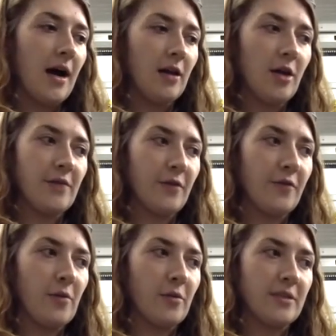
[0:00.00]
a lot of our
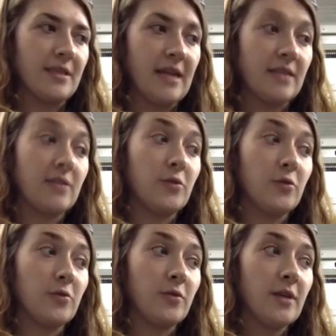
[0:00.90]
farmers like
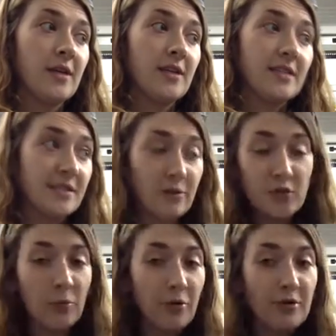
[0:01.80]
to, since they're
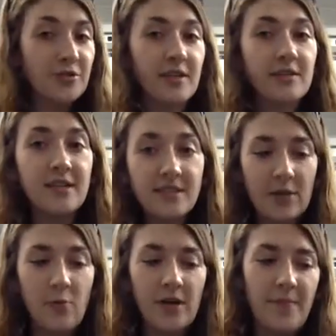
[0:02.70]
super interested in this,
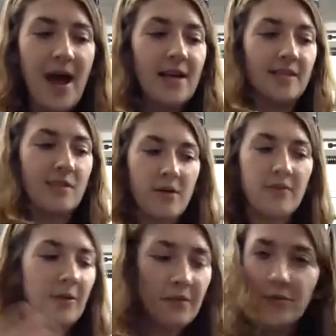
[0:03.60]
they want to pass on
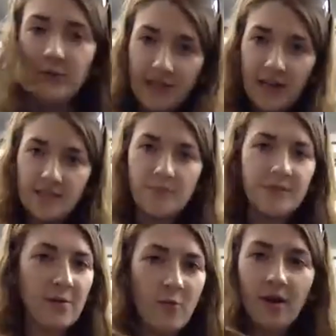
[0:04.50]
their enthusiasm, and
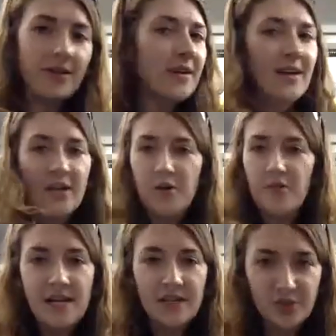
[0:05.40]
they want,
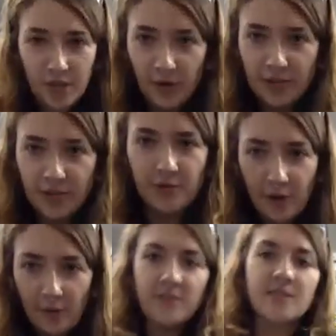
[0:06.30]
the next generation of
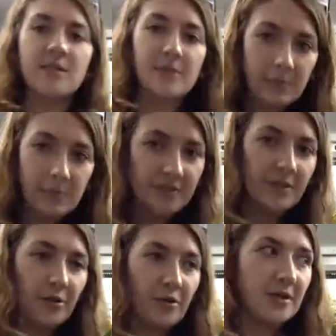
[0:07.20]
farmers to be able to
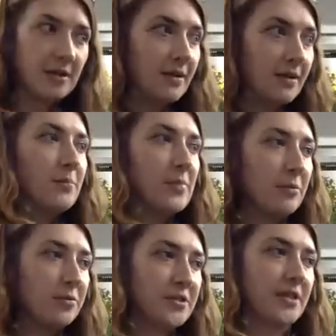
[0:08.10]
learn and be
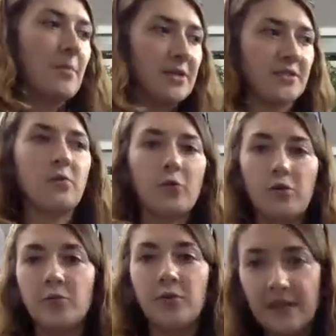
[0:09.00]
able to come into the
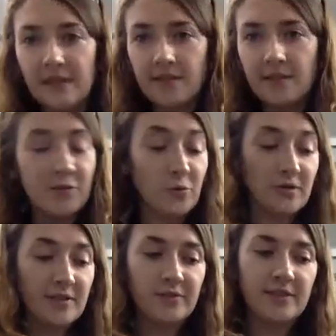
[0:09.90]
world with this sort of
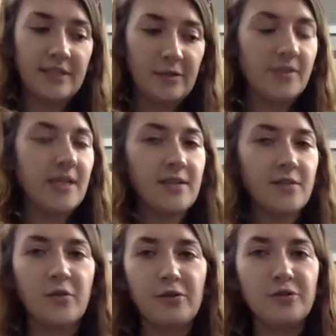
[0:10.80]
skill set.
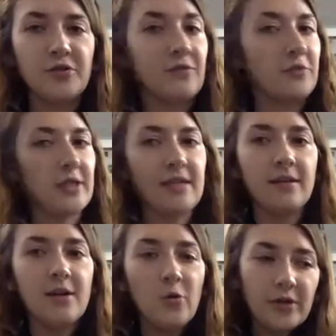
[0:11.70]
So they're usually
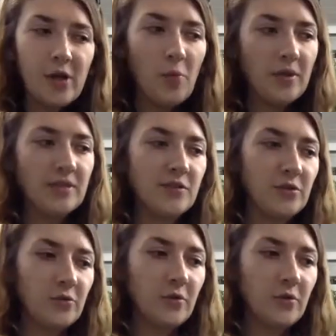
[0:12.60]
really open to